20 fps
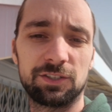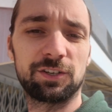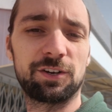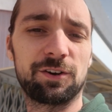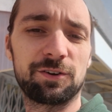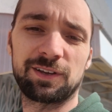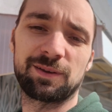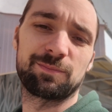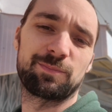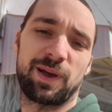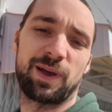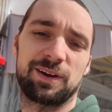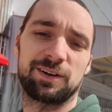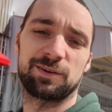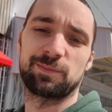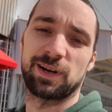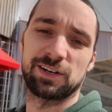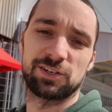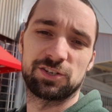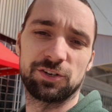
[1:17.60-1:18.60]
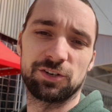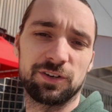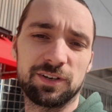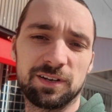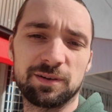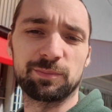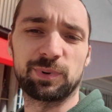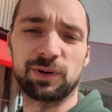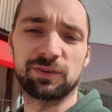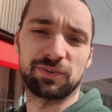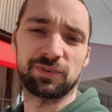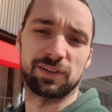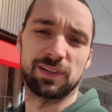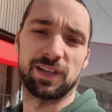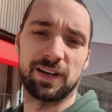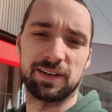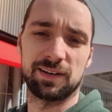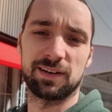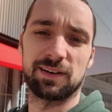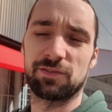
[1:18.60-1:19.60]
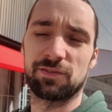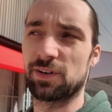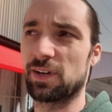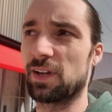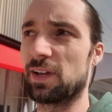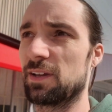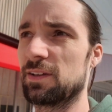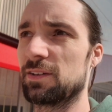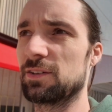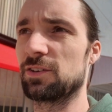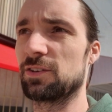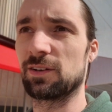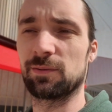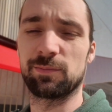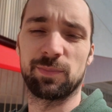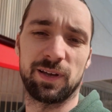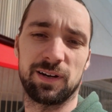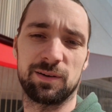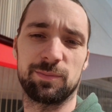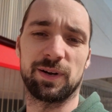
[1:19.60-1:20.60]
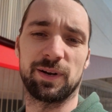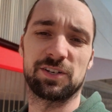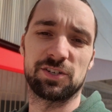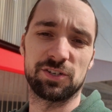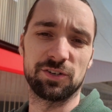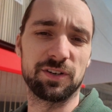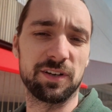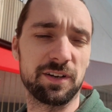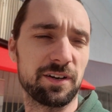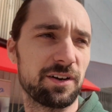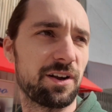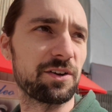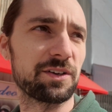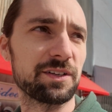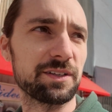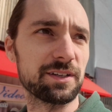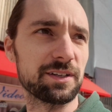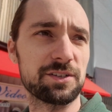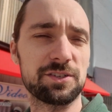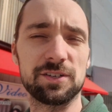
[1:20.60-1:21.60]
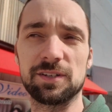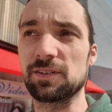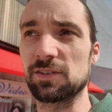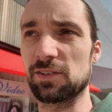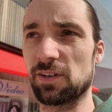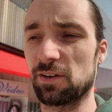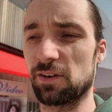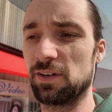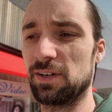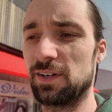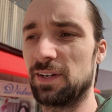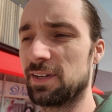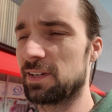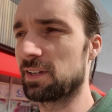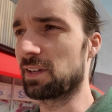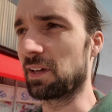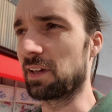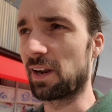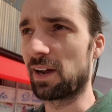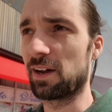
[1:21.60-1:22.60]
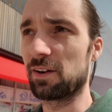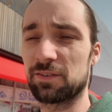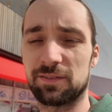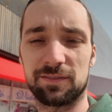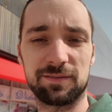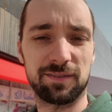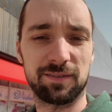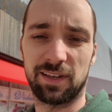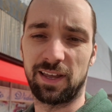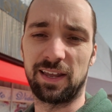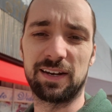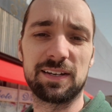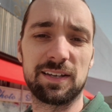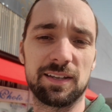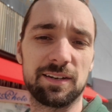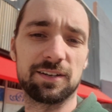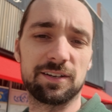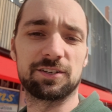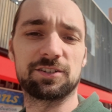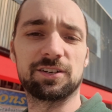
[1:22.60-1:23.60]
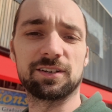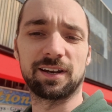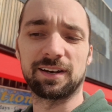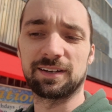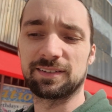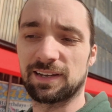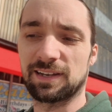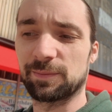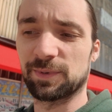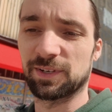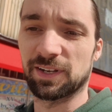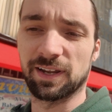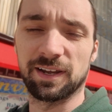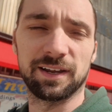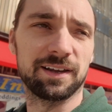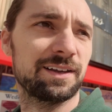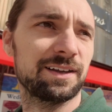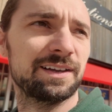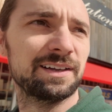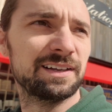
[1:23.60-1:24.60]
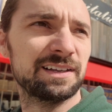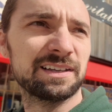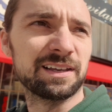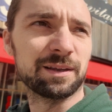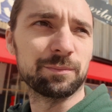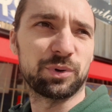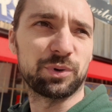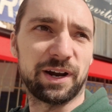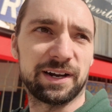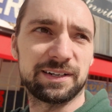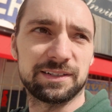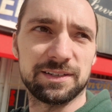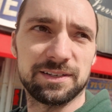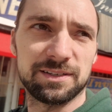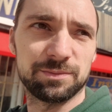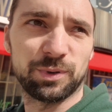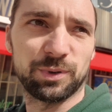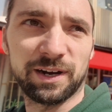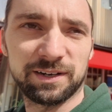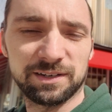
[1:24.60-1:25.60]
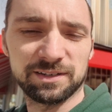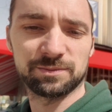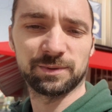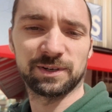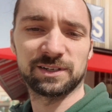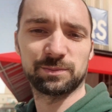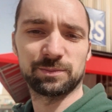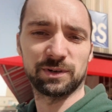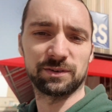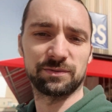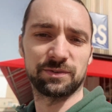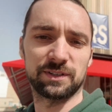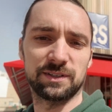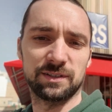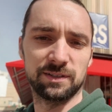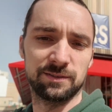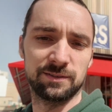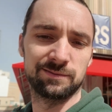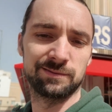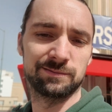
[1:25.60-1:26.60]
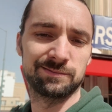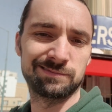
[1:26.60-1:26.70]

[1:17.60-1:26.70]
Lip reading: You don't get better by shooting in perfect lighting every day. You get better by shooting in all conditions. So get out, any condition, any time of day, and practice. Practice makes perfect.